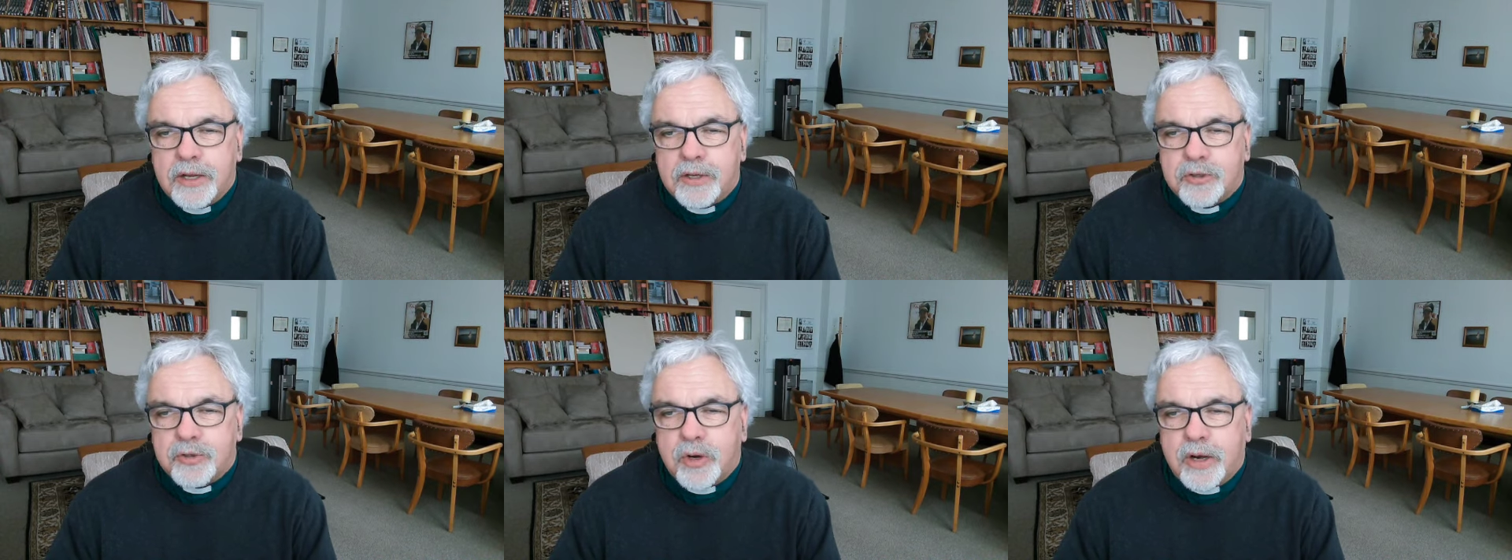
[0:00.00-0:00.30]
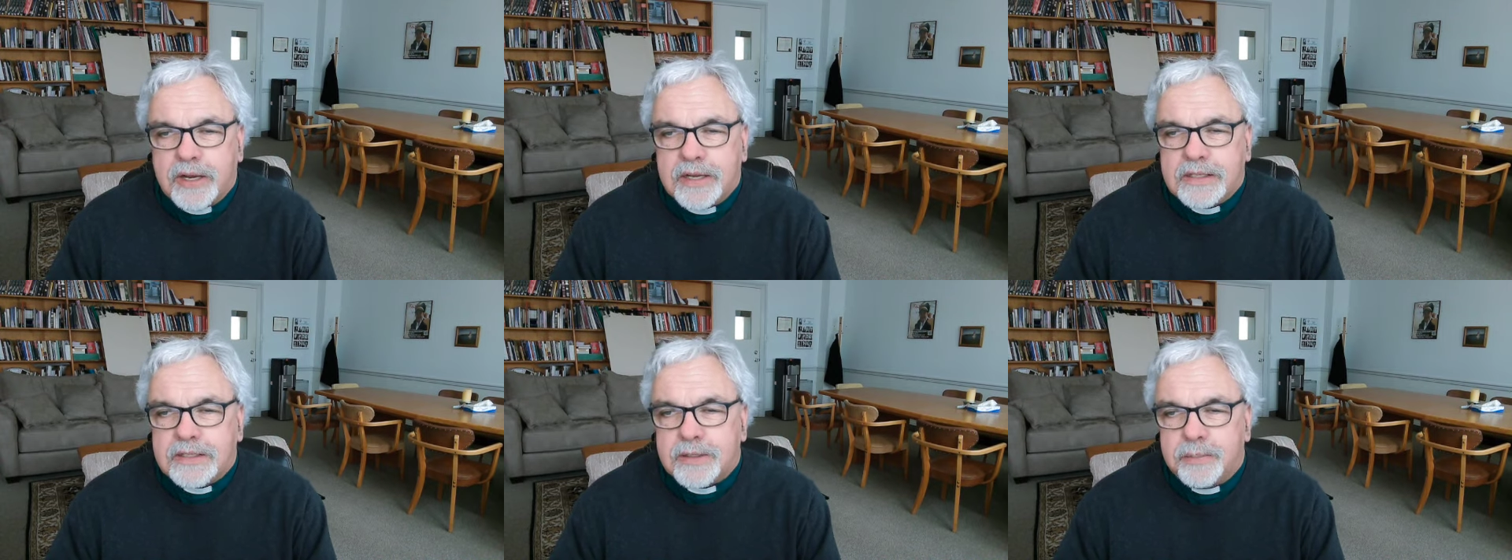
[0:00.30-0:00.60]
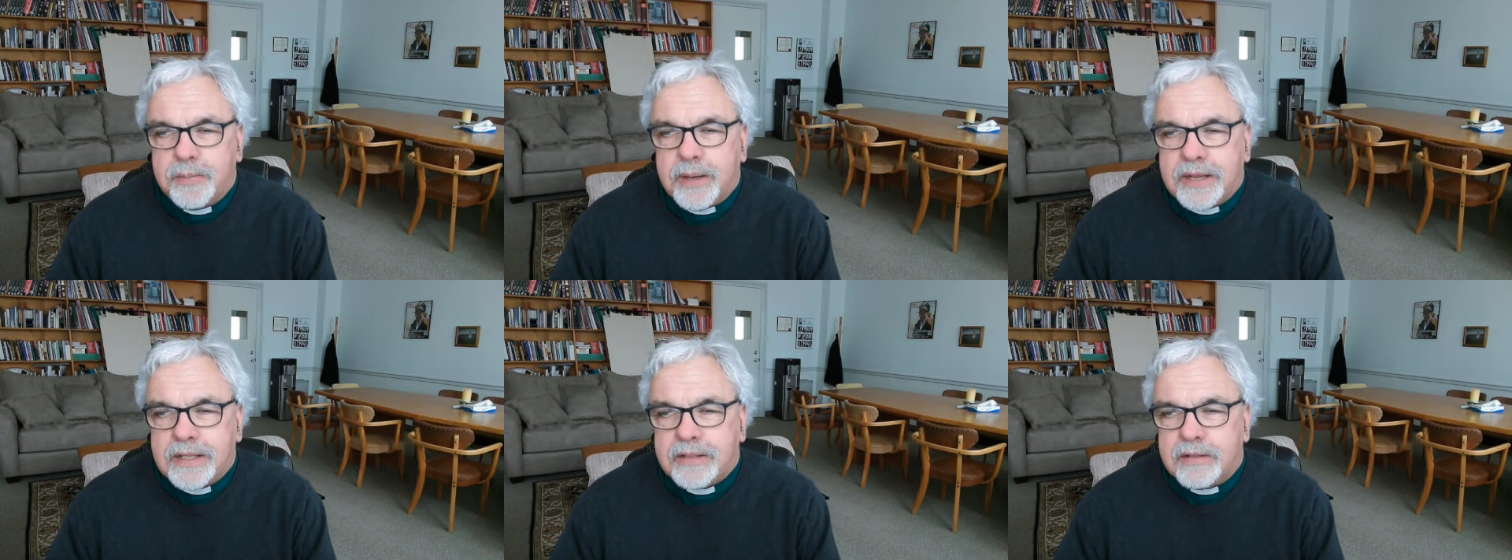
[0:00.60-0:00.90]
trying to
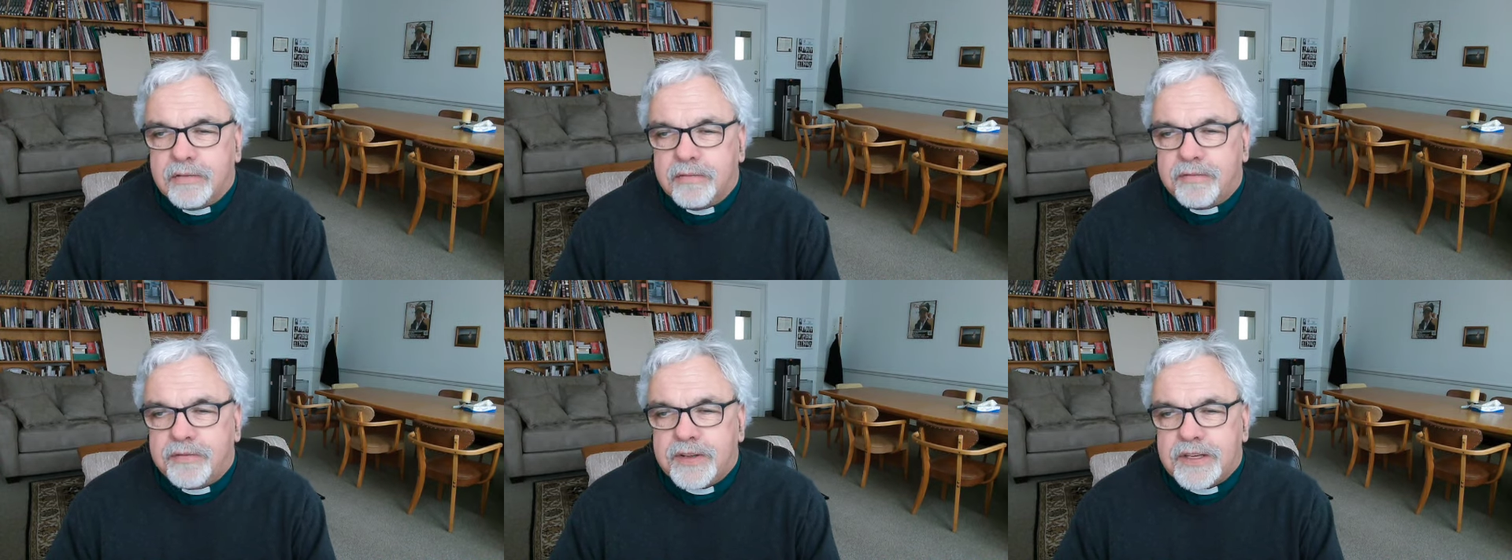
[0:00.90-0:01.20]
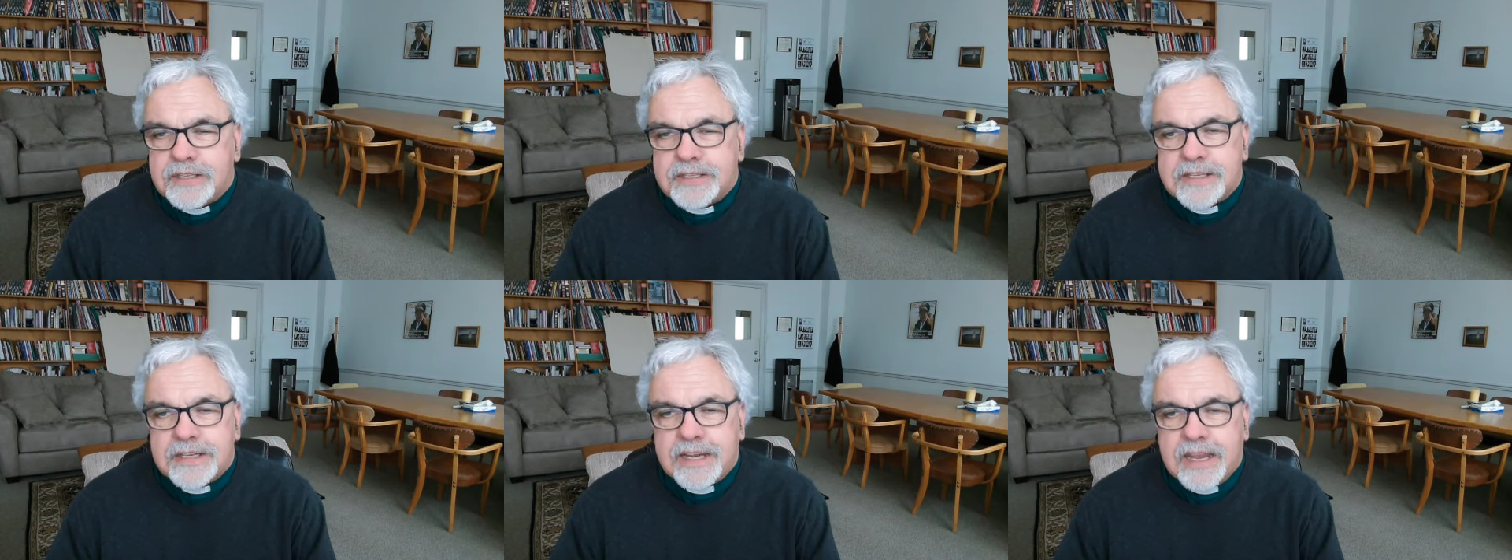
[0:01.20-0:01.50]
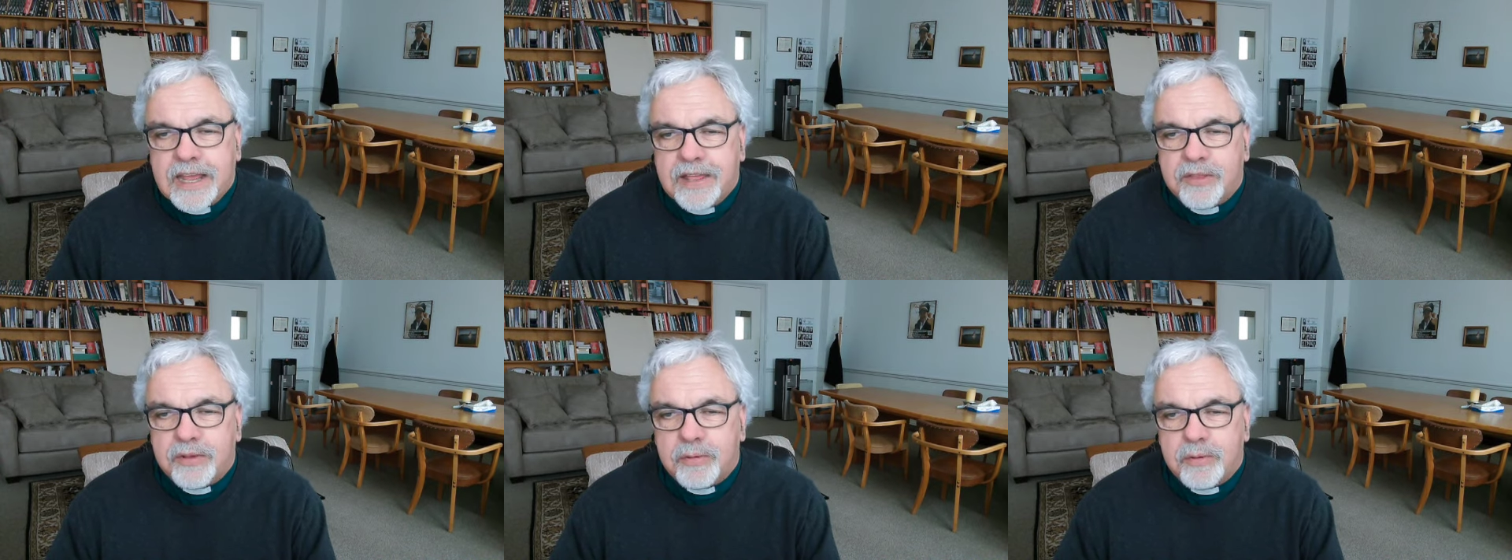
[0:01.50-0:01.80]
make them fit
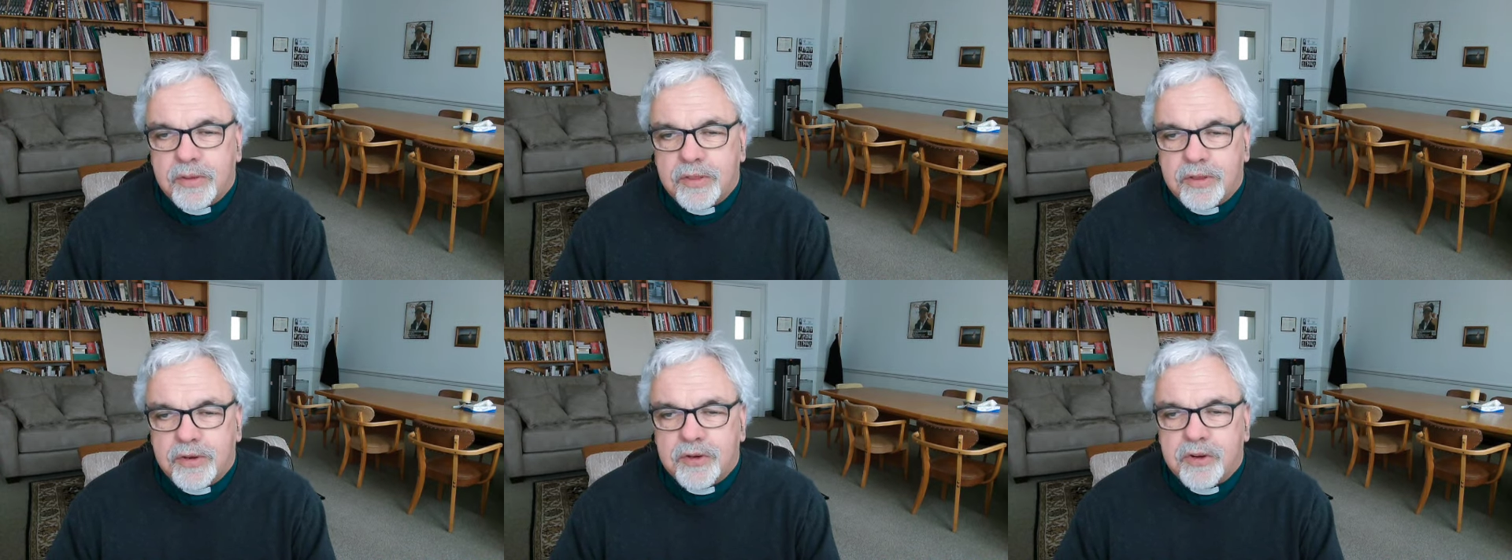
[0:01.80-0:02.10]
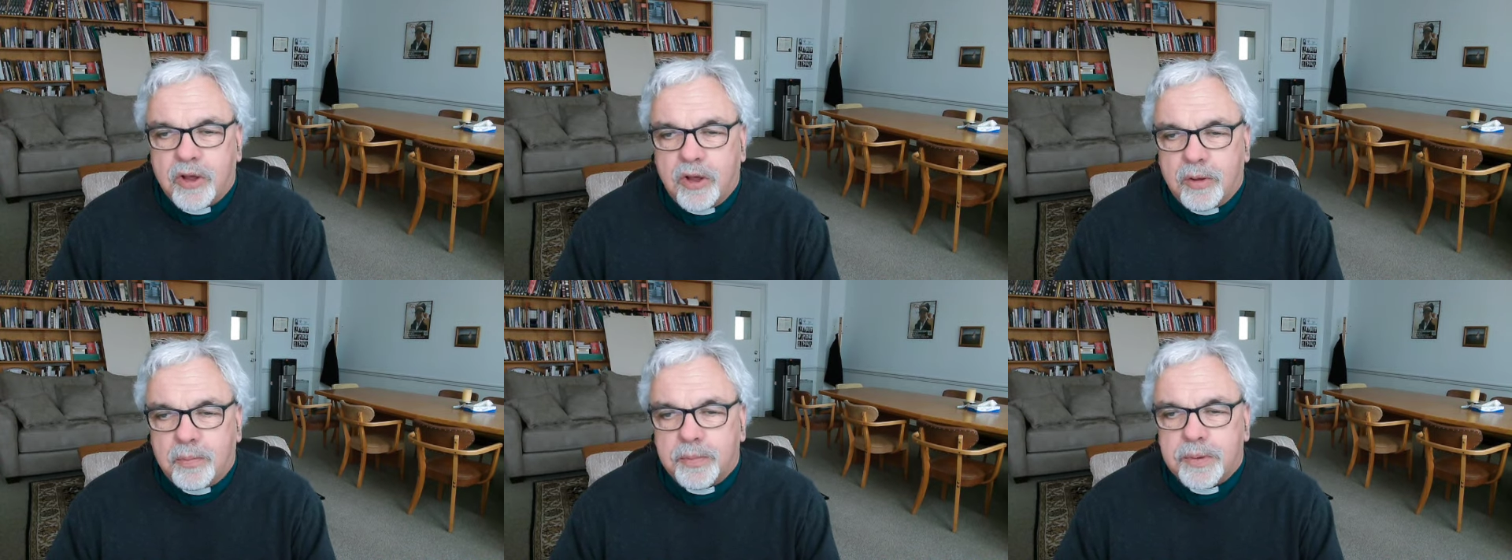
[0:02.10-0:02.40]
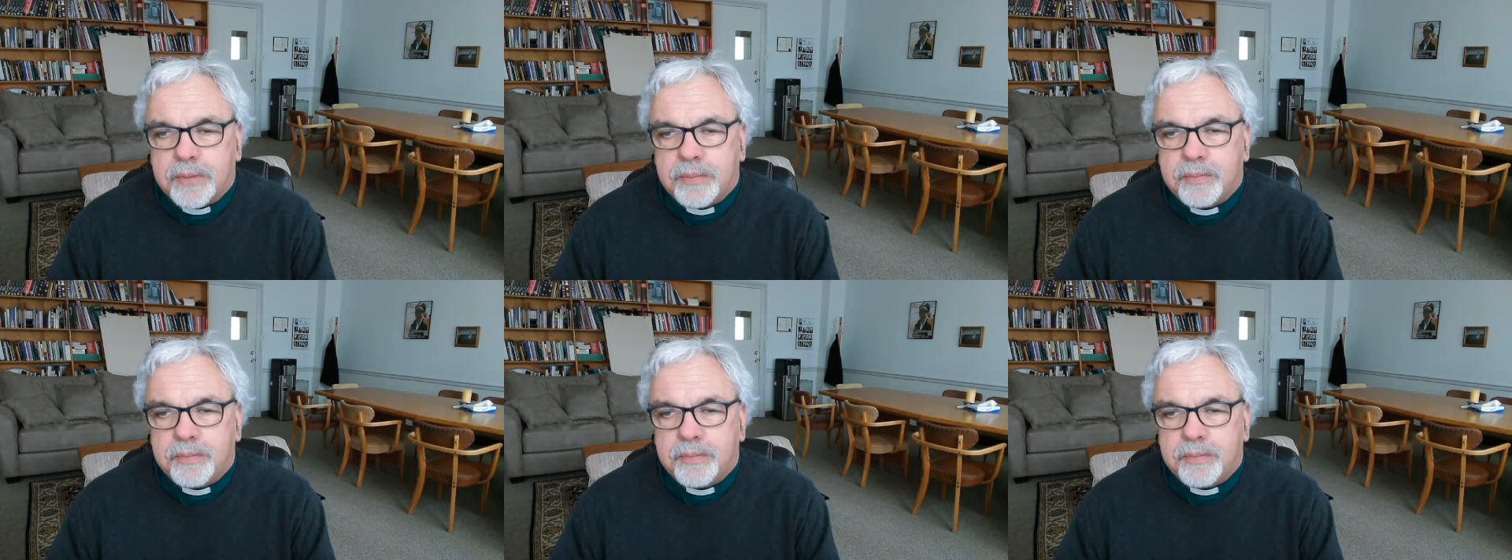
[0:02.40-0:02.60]
together at the top.